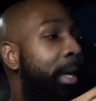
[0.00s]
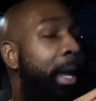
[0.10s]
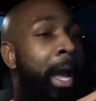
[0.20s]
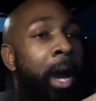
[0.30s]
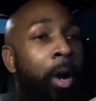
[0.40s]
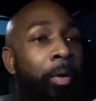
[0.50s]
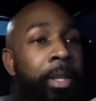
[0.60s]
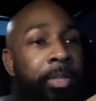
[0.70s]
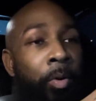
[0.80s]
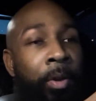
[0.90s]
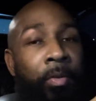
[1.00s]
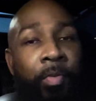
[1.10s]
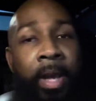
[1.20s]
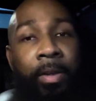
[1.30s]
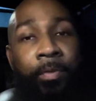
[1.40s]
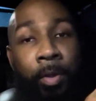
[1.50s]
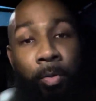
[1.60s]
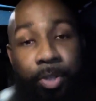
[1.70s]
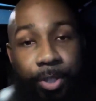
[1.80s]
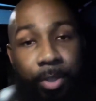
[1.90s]
how it's going to affect
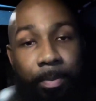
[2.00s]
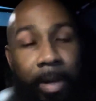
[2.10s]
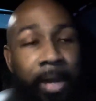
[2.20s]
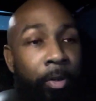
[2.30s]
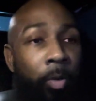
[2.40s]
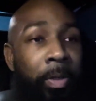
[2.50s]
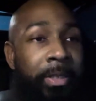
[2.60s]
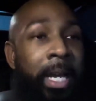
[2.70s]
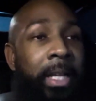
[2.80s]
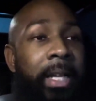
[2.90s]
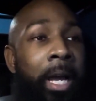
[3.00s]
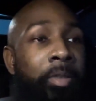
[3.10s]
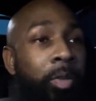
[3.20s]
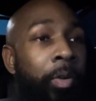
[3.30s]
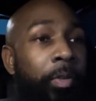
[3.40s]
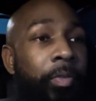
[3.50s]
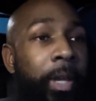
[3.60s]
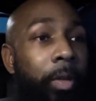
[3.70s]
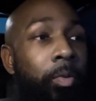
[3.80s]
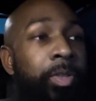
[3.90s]
viewership. I don't know exactly how it's going to
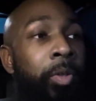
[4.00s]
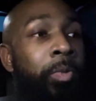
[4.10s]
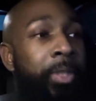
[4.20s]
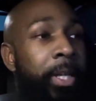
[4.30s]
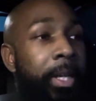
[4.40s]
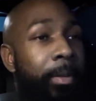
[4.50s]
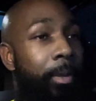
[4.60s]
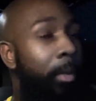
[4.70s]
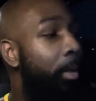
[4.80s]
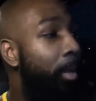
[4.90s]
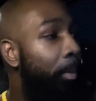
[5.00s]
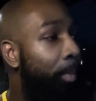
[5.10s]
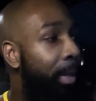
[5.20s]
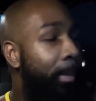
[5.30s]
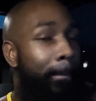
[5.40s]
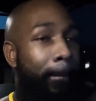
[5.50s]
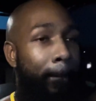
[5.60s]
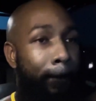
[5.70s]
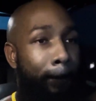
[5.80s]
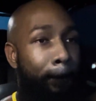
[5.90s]
affect who tunes in, but
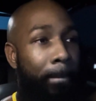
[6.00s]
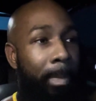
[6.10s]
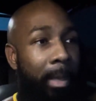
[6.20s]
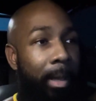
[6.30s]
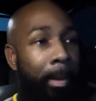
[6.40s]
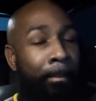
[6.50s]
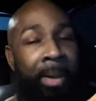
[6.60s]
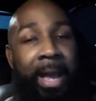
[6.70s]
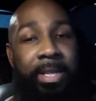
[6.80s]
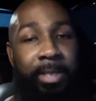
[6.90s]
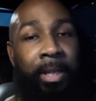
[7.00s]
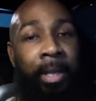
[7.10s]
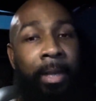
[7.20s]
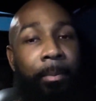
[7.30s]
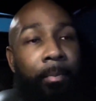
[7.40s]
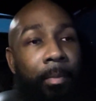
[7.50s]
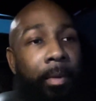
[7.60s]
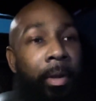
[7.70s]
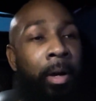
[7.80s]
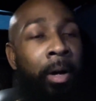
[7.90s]
masking
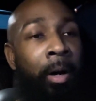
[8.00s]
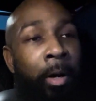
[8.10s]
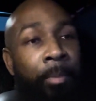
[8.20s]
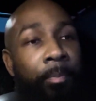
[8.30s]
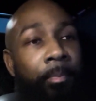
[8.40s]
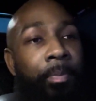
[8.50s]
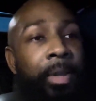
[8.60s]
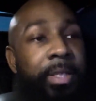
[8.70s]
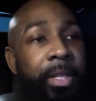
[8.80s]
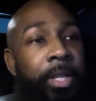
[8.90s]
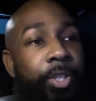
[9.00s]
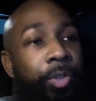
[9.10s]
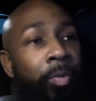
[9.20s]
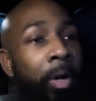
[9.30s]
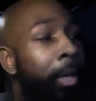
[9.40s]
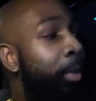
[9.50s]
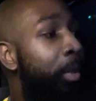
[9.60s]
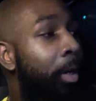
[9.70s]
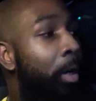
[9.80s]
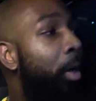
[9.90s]
this issue
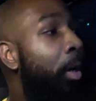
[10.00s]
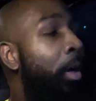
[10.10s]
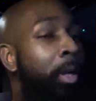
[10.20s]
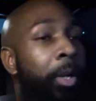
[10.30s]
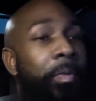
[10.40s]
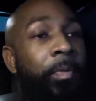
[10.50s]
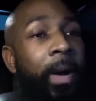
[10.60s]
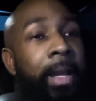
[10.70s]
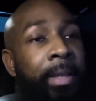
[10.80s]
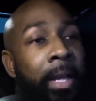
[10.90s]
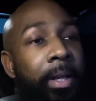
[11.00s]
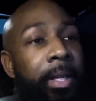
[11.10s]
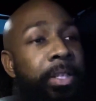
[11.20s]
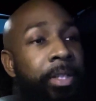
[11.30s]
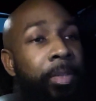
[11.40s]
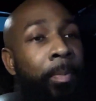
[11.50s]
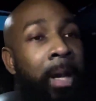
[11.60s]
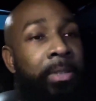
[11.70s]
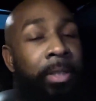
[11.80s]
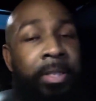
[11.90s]
under a good fight like a
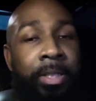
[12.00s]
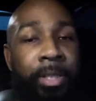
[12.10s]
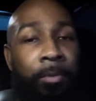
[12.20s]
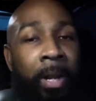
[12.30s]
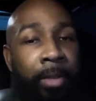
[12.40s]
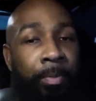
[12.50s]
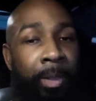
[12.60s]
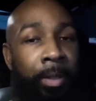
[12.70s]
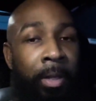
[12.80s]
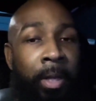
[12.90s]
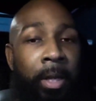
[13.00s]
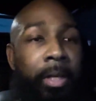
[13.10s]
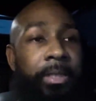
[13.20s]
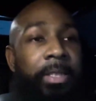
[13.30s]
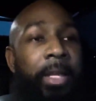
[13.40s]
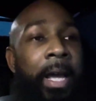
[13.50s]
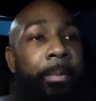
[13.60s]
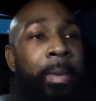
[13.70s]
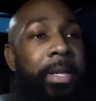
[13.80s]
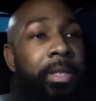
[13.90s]
Hitchens-Zapata doesn't sit right with me, because it's
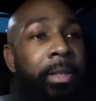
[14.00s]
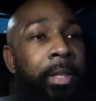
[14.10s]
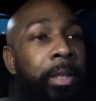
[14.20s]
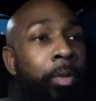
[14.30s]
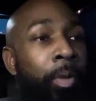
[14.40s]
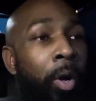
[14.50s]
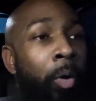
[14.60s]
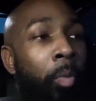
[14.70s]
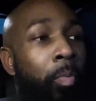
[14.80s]
like basically, you know,